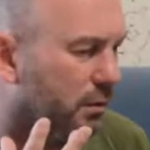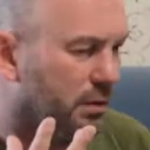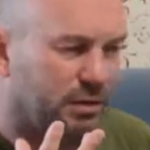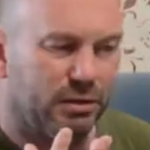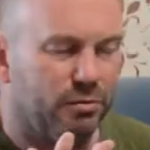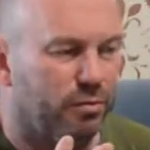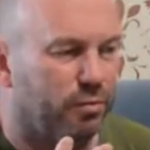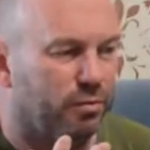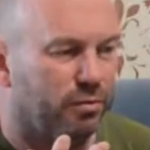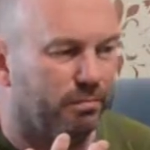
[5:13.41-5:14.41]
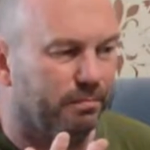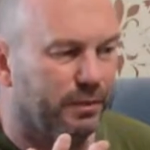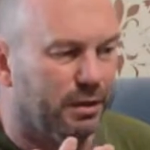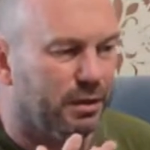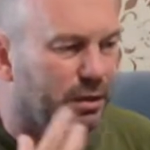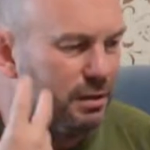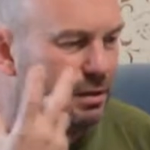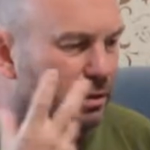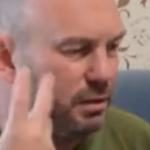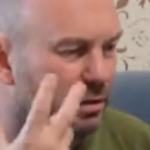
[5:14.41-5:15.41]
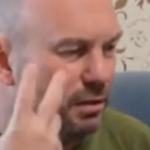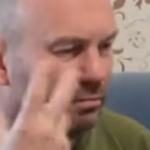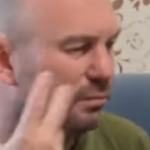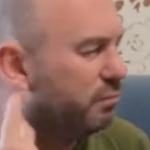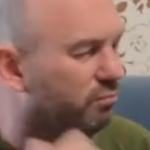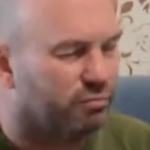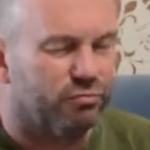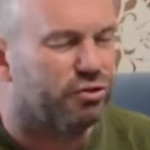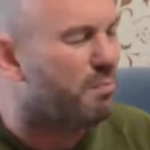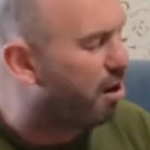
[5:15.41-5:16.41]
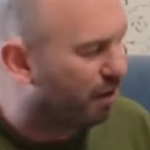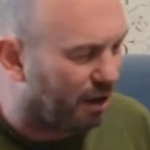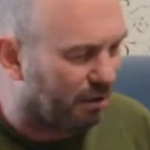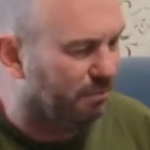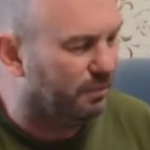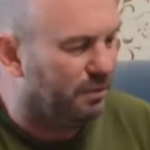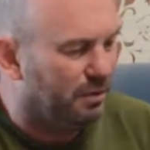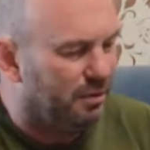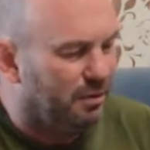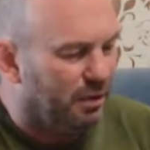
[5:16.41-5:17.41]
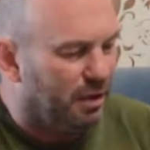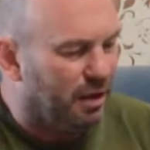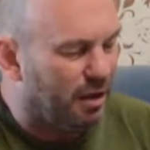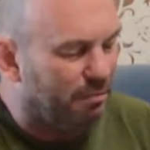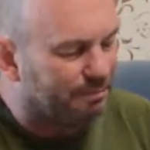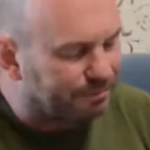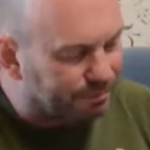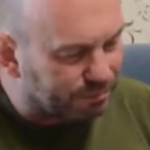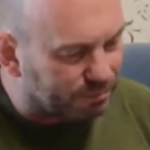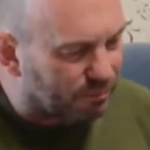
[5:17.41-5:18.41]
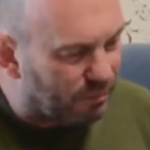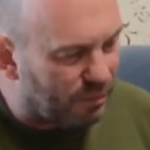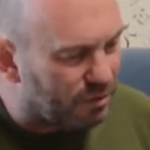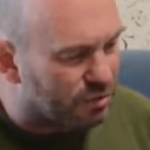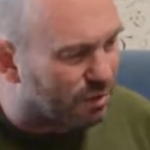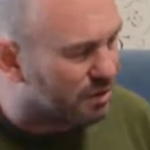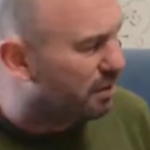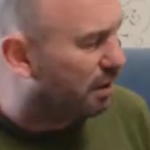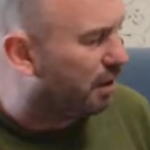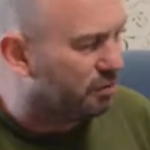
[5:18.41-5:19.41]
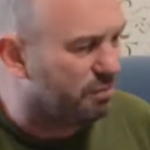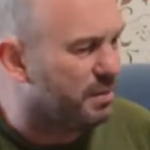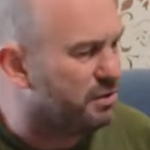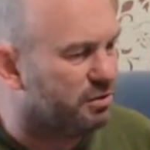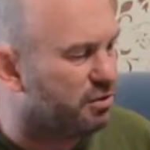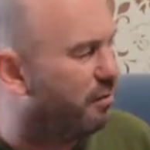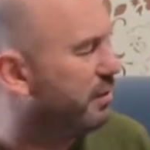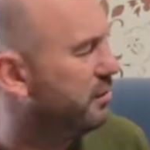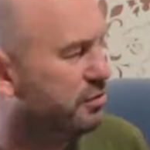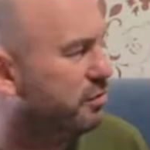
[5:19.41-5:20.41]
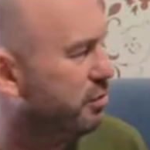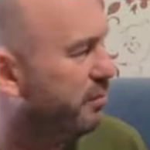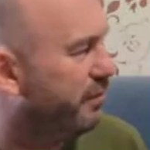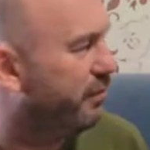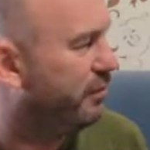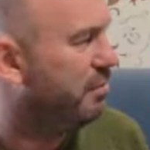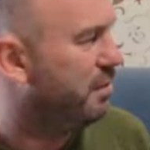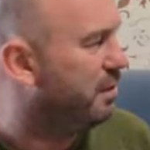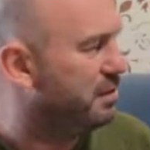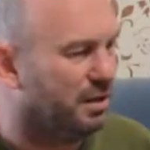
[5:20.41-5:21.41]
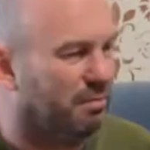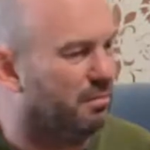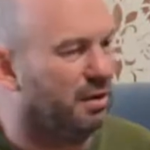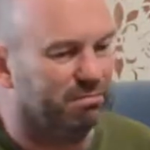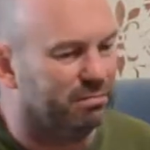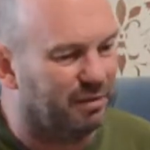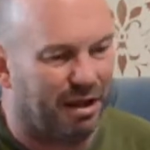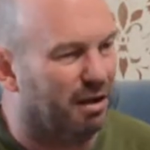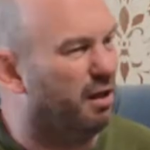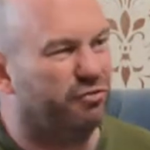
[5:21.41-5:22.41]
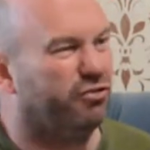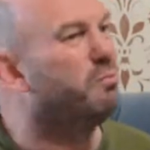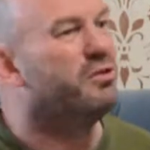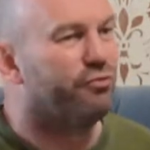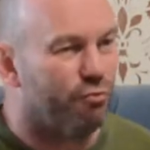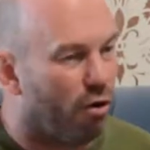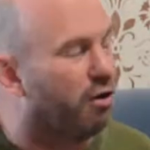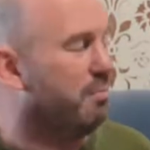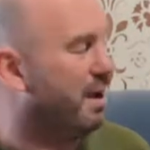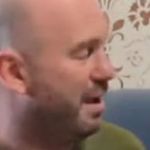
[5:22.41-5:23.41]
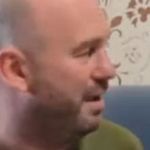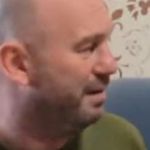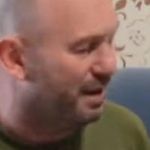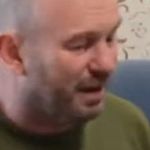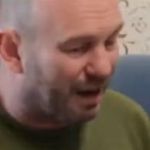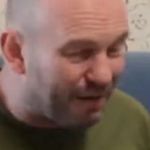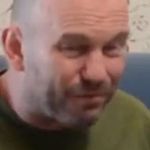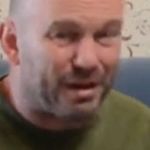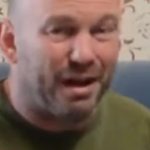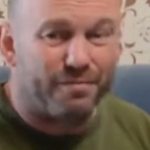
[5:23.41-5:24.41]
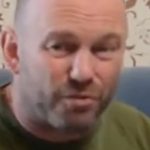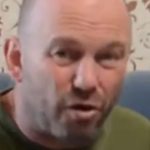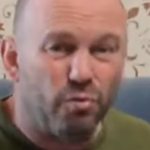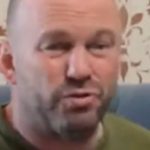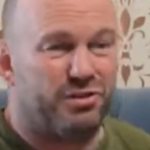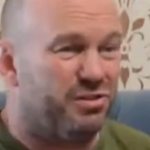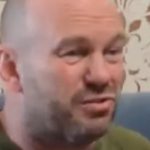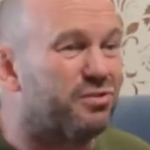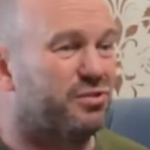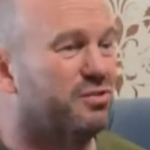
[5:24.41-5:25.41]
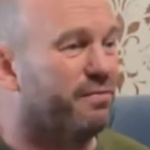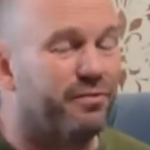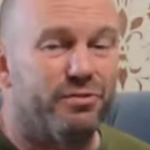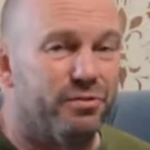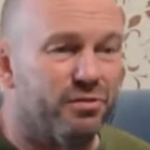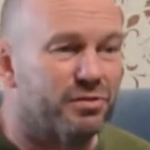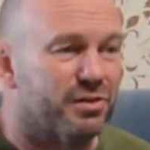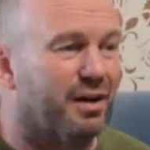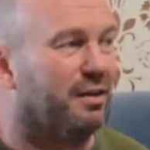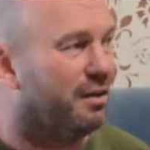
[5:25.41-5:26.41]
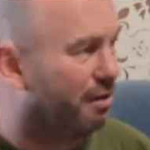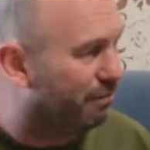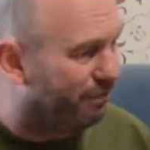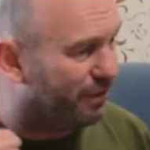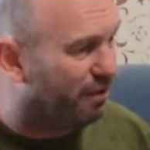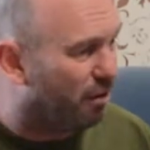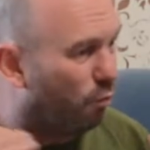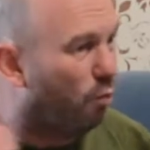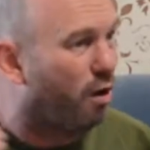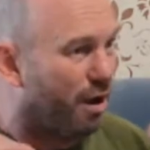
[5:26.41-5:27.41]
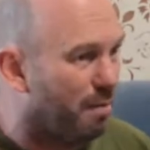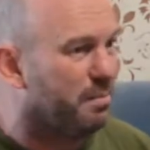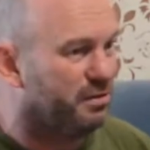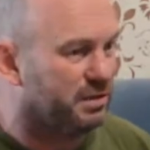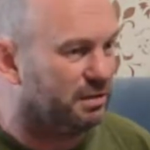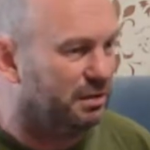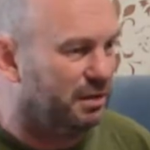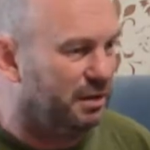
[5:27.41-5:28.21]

I don't know the word, in, in, smart guy. Um, so I said, like, I just messaged Dov. I need to talk to him fifteen minutes. Like, my, like, something's wrong in my head. And I've, I've coached this sort of stuff for years, and I can't figure out what I'm missing.